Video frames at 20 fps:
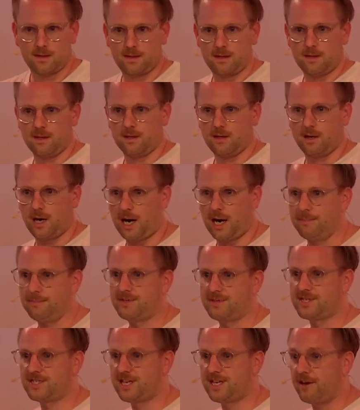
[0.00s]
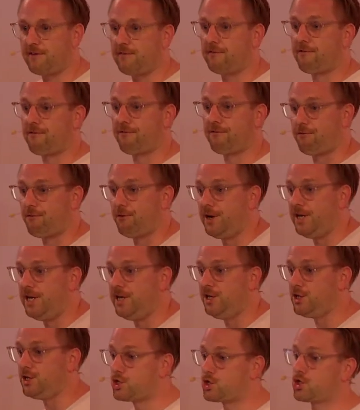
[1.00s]
I'm set free
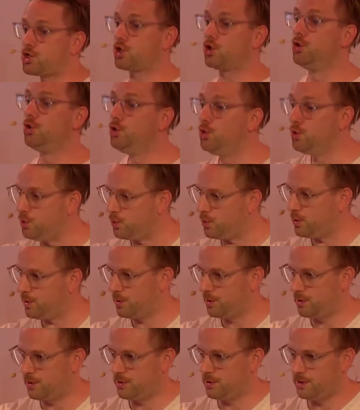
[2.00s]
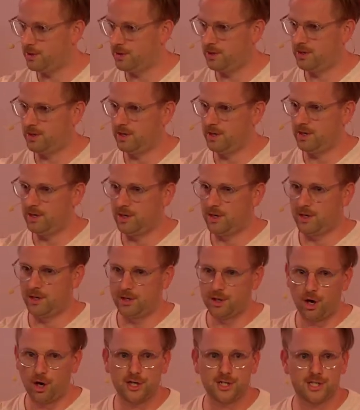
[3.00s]
to,
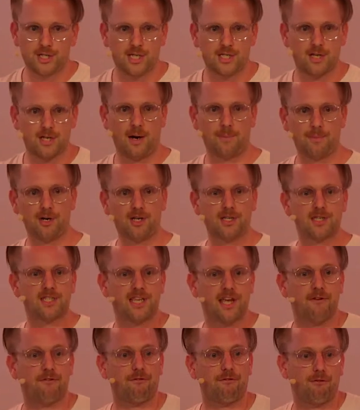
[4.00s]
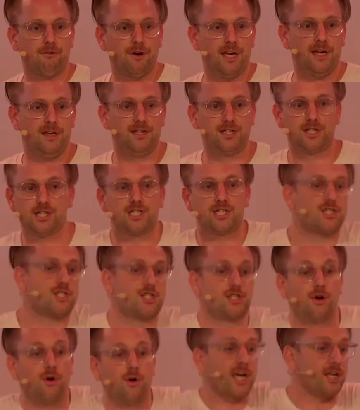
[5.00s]
I'm not set free just
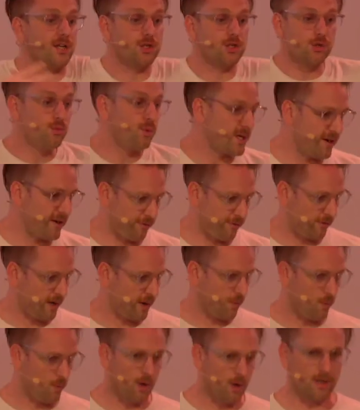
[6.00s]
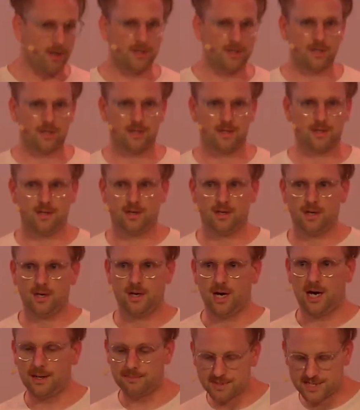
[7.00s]
so I can do whatever I want.
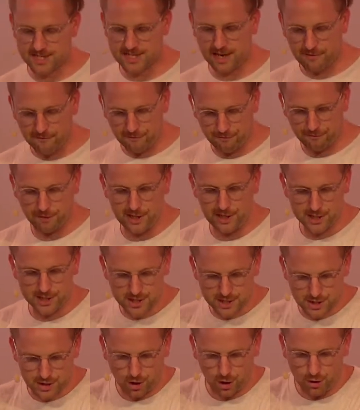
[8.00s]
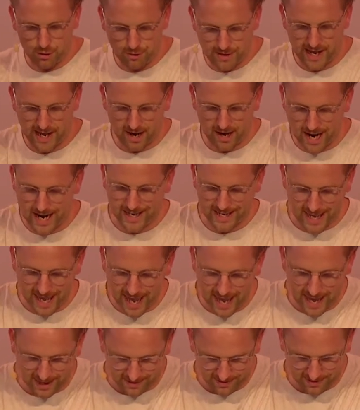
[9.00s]
I'm set free so that I can.